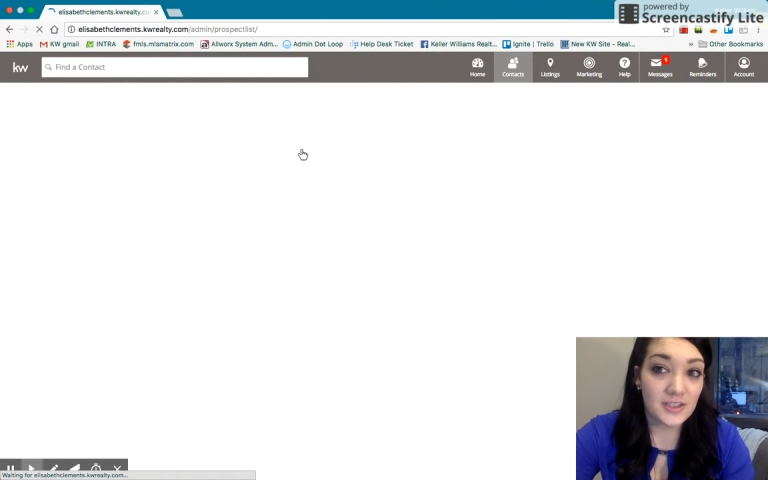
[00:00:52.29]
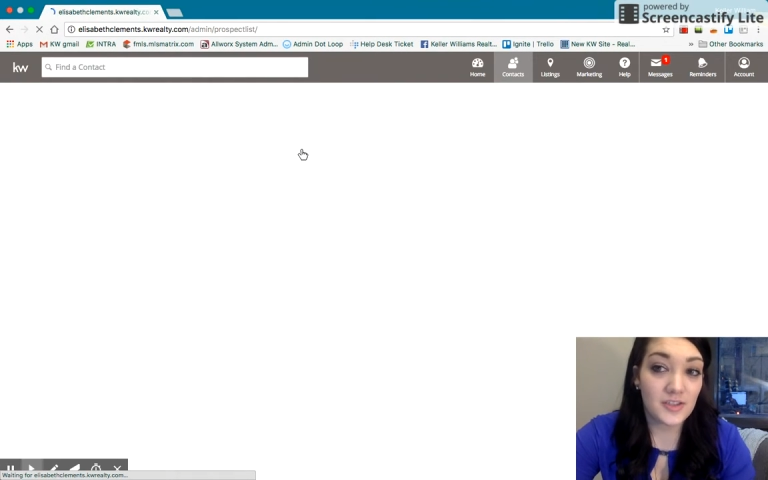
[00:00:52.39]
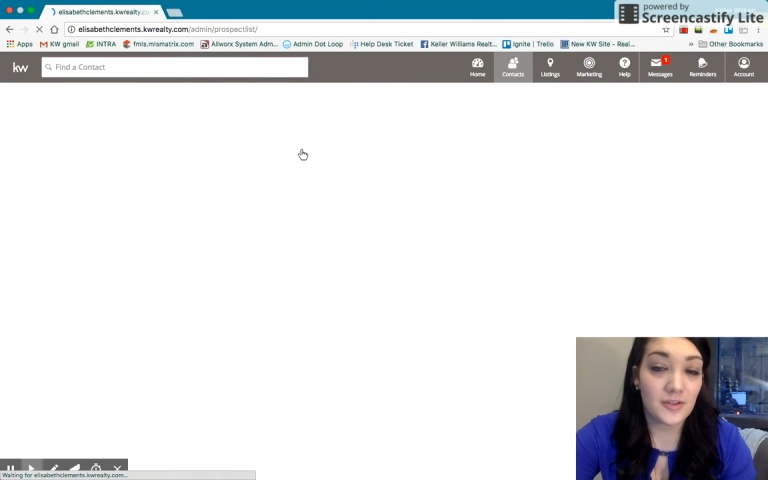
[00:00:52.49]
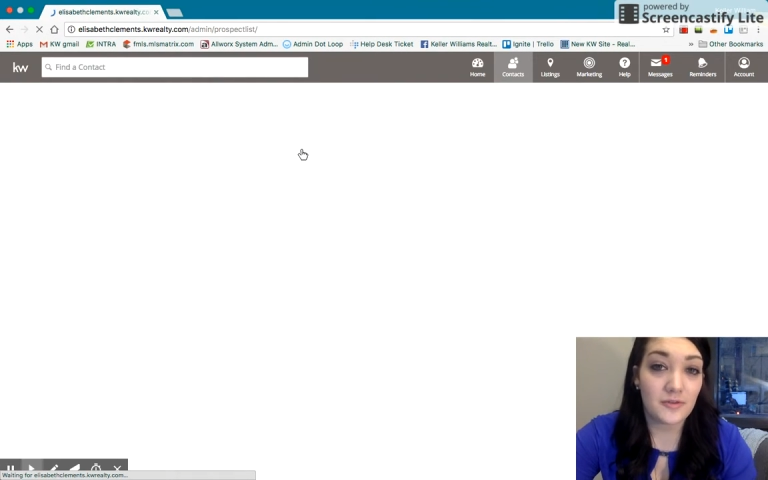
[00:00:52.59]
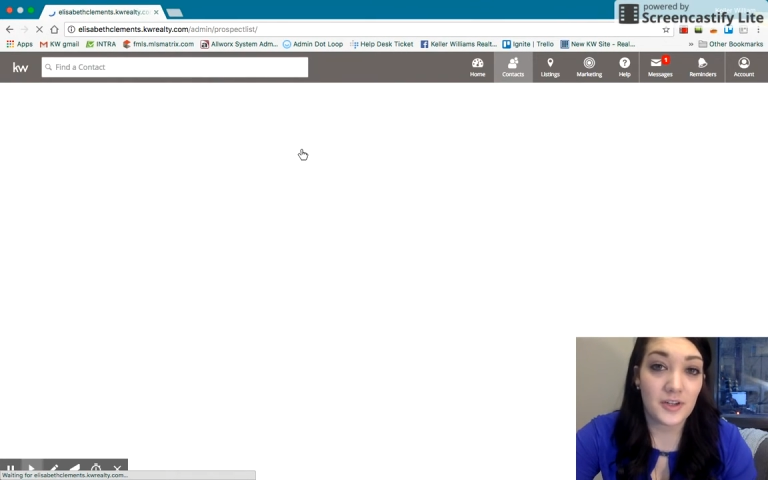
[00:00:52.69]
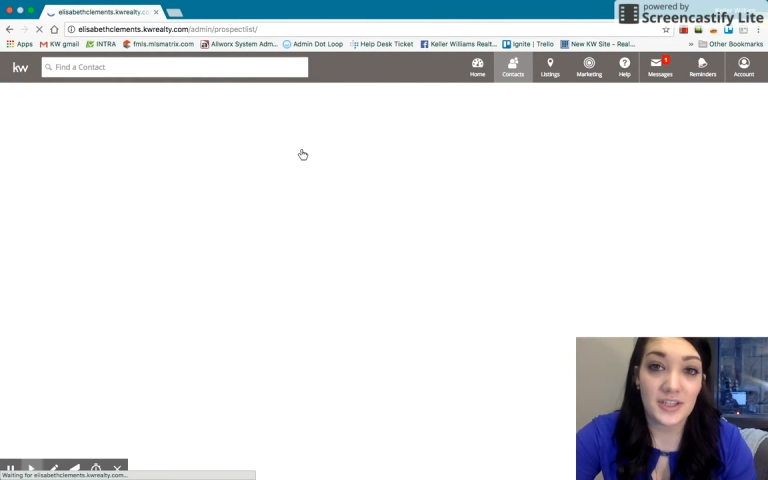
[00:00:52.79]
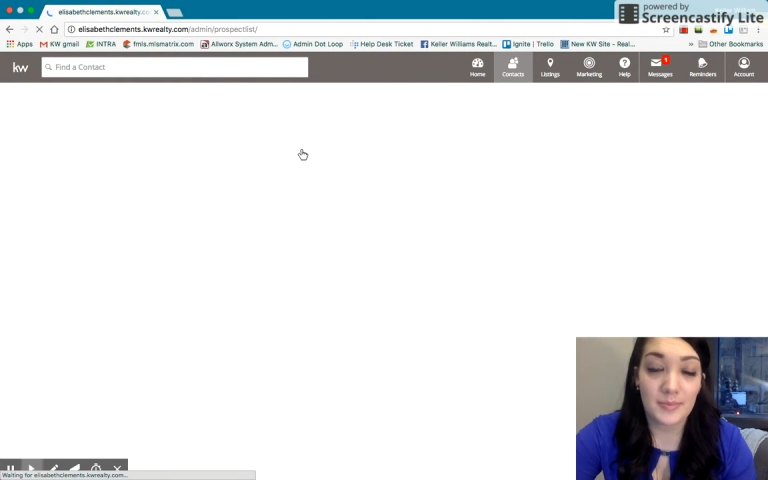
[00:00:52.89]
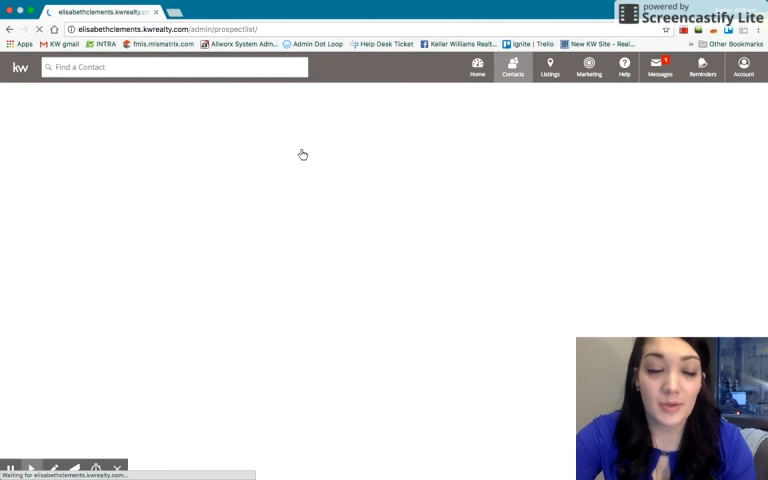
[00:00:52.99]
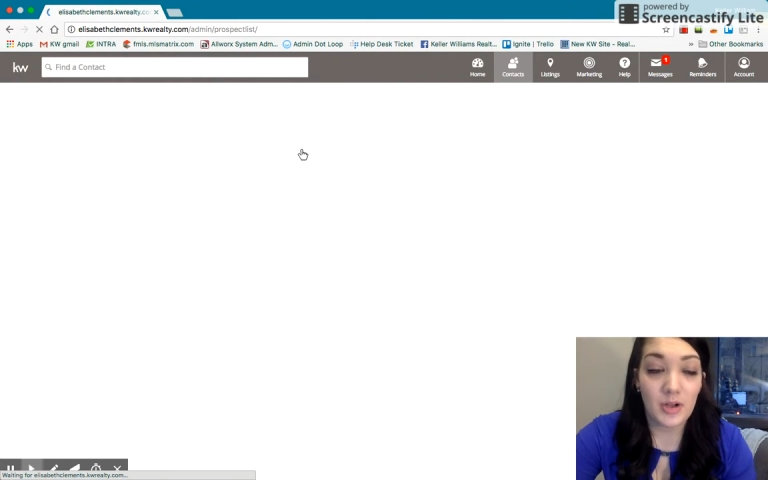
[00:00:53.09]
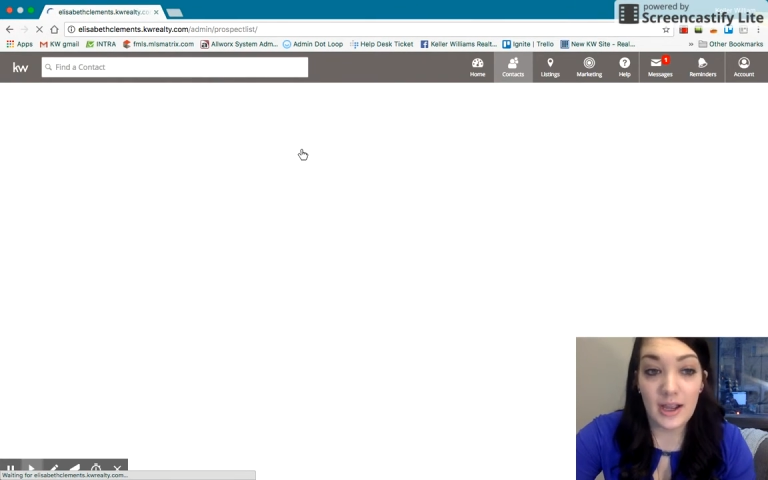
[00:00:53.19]
So for
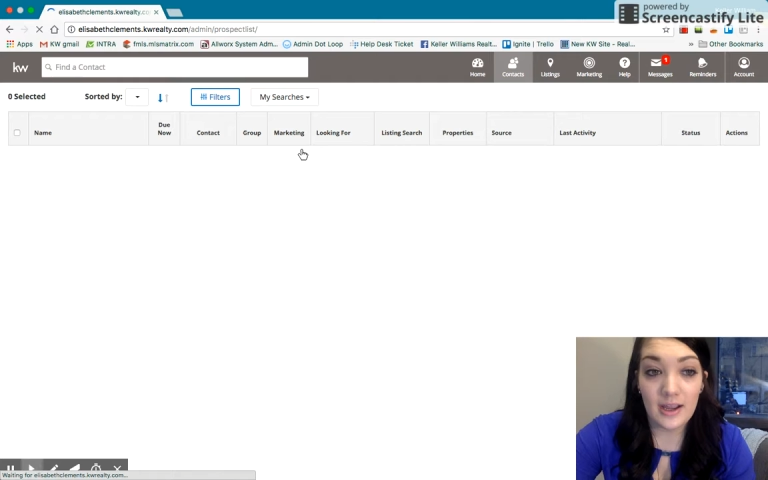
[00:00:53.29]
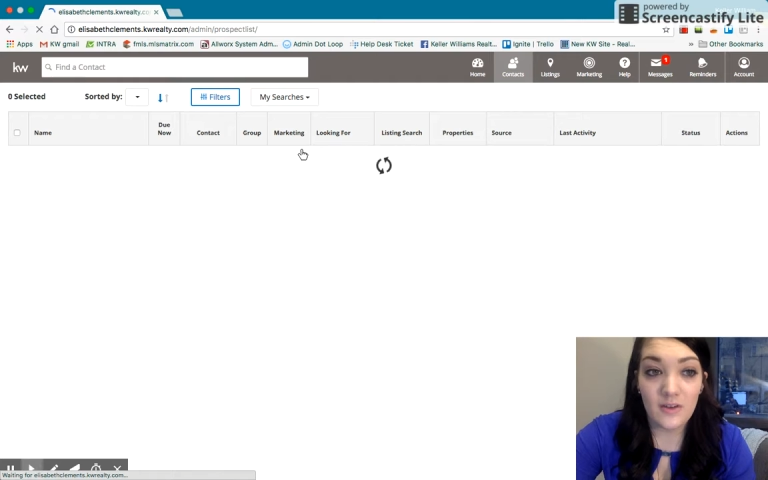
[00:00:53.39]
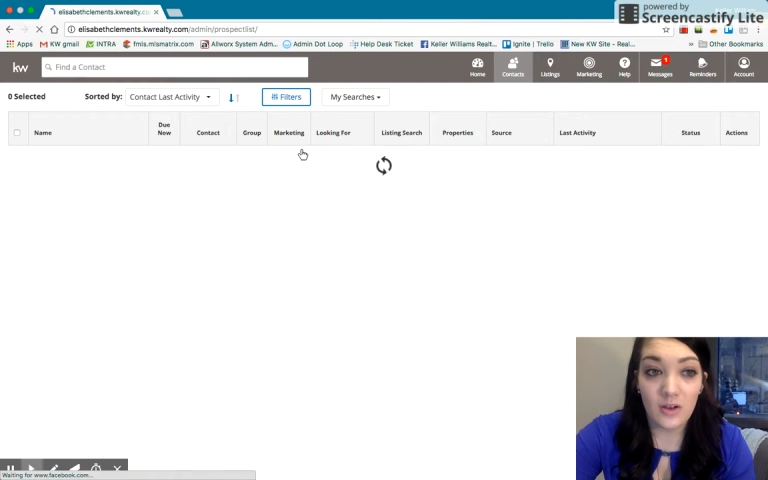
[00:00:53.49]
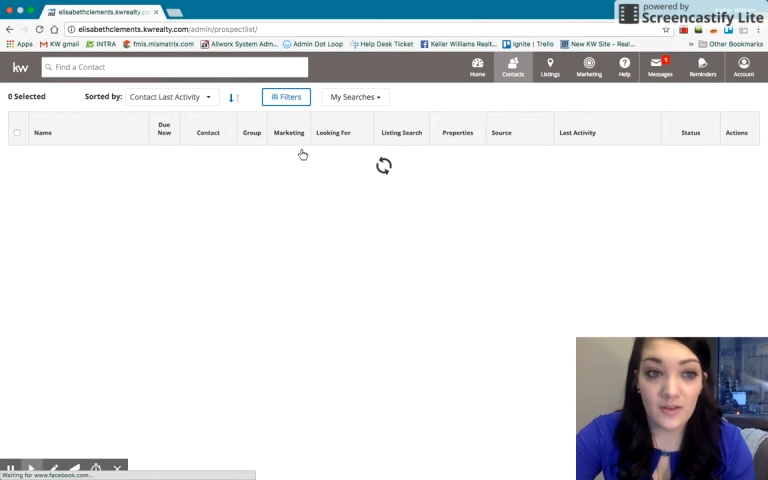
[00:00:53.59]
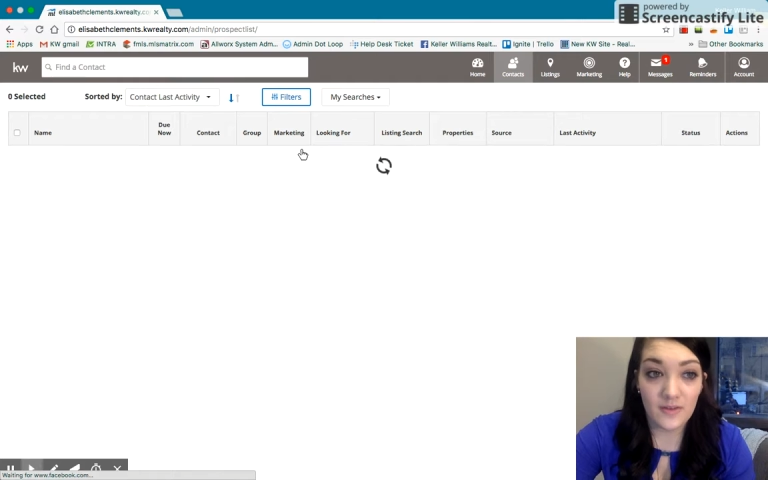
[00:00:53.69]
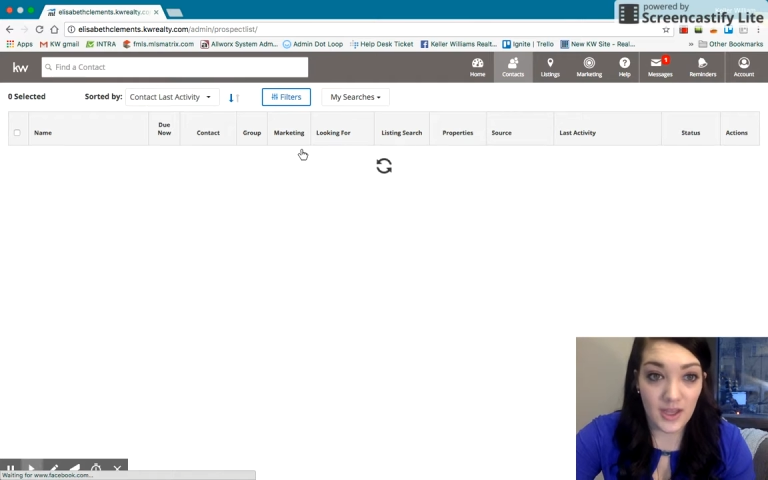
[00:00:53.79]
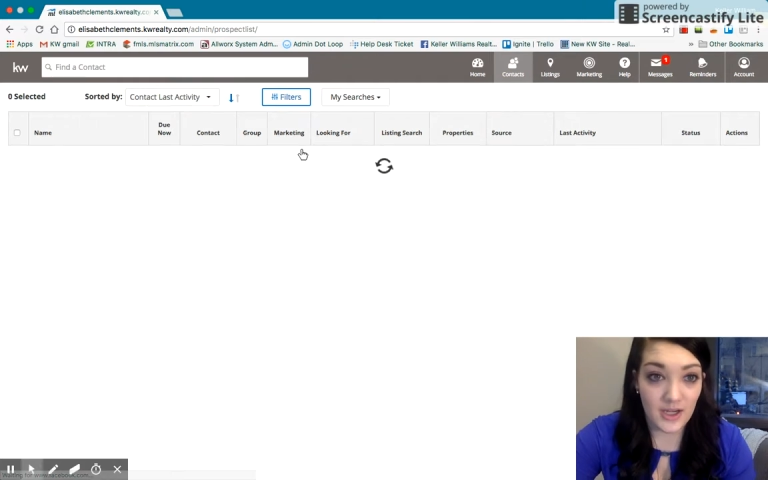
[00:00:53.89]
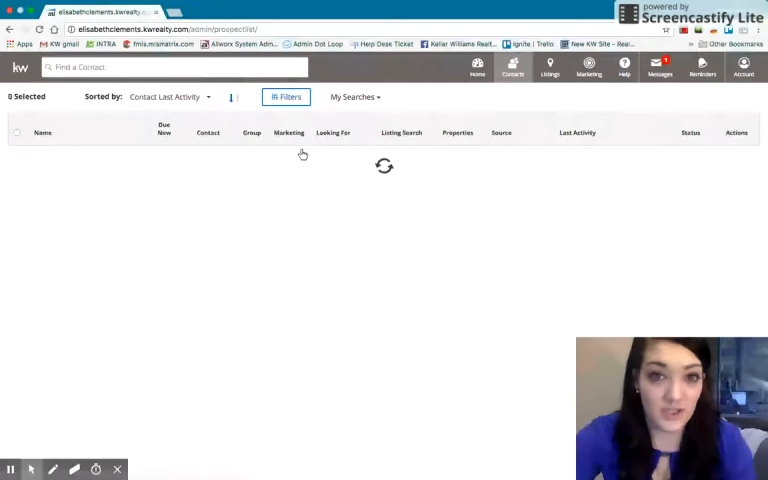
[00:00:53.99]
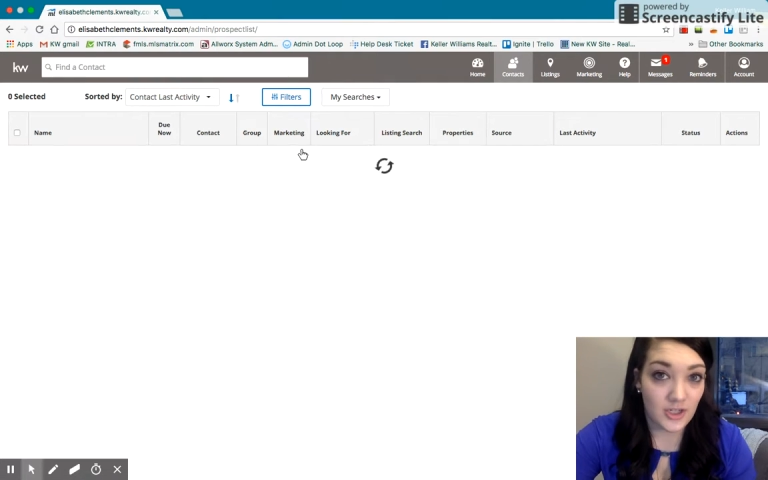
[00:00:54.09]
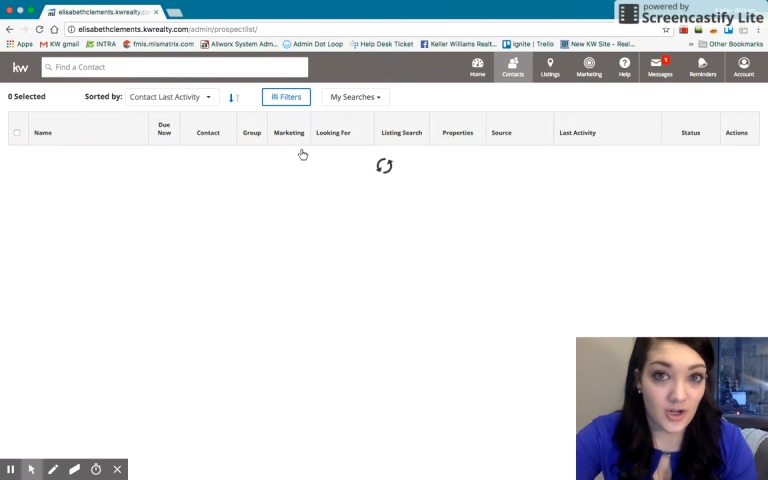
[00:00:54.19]
example, I have all of the agent